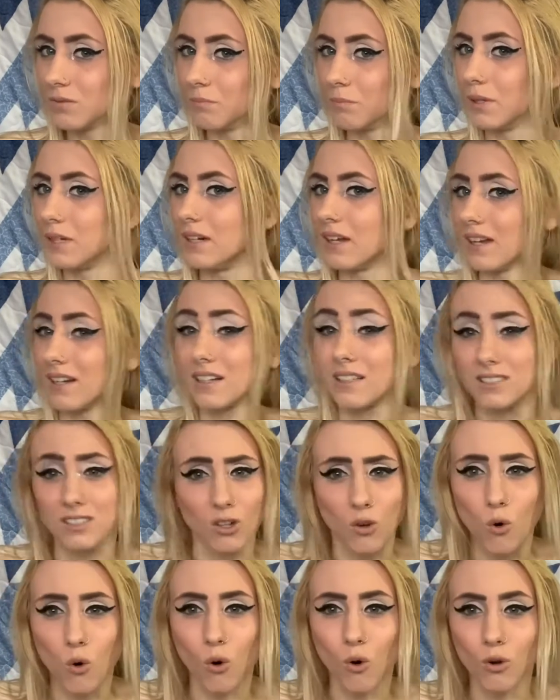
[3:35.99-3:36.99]
but not as a
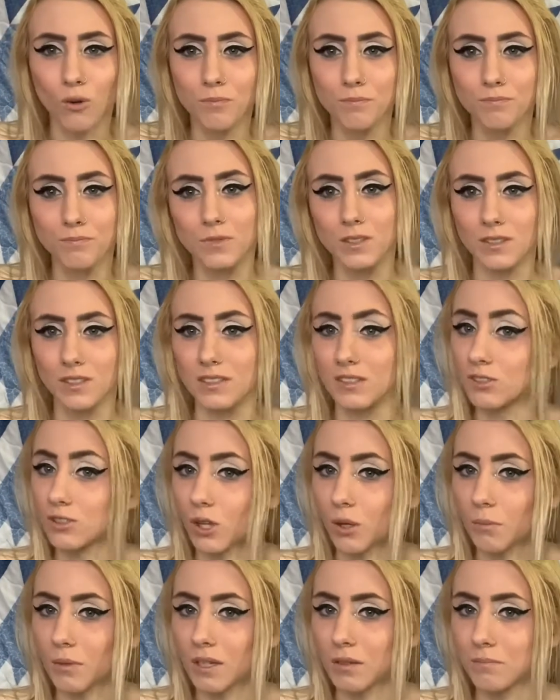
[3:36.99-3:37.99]
whole at least on
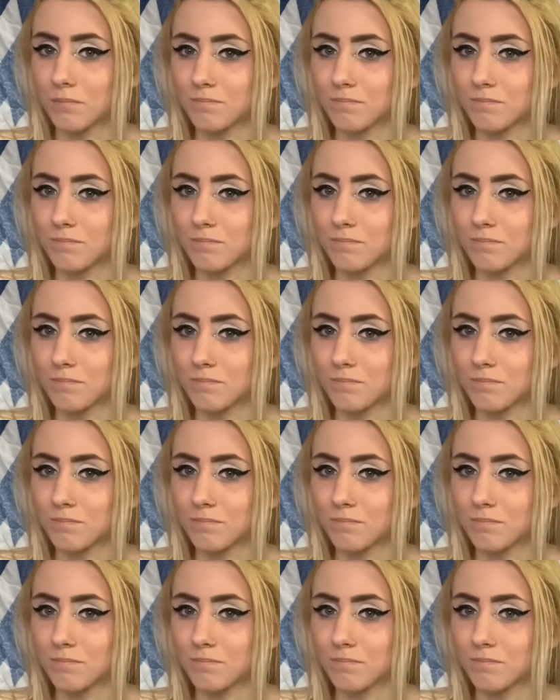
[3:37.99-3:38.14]
me